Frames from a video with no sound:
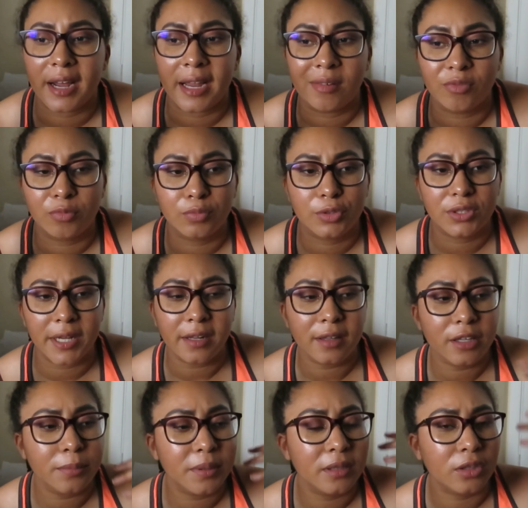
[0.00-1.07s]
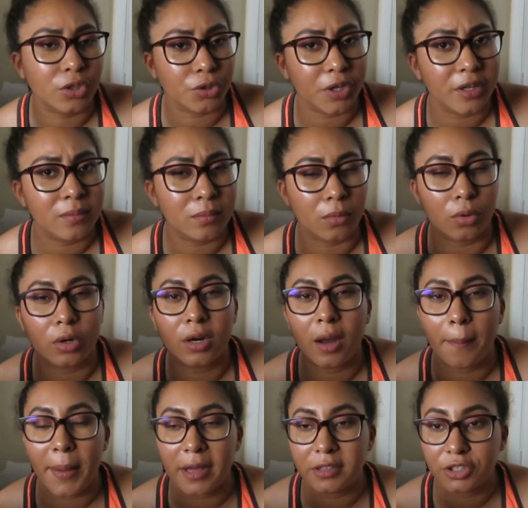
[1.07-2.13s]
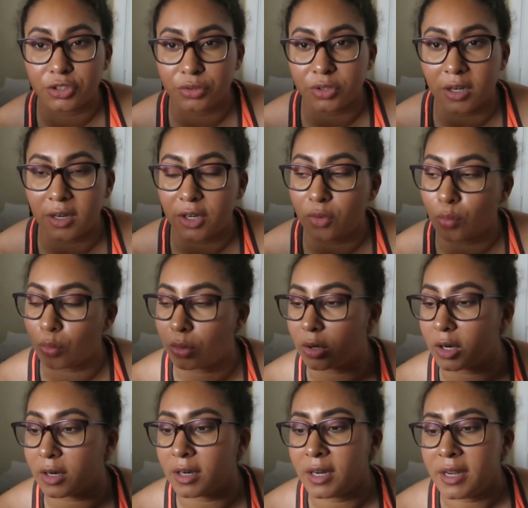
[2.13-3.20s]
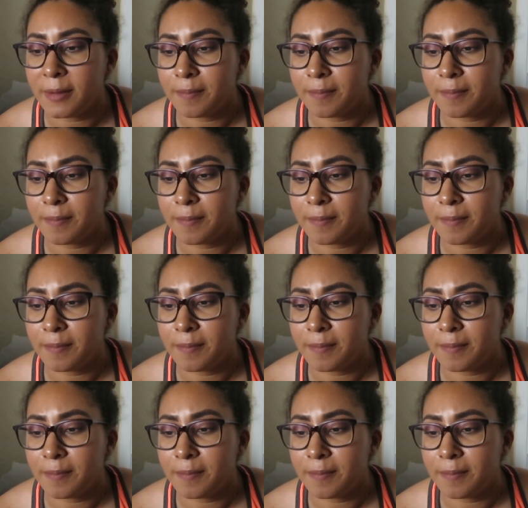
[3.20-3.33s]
I've steadily been learning more about the Sudan War,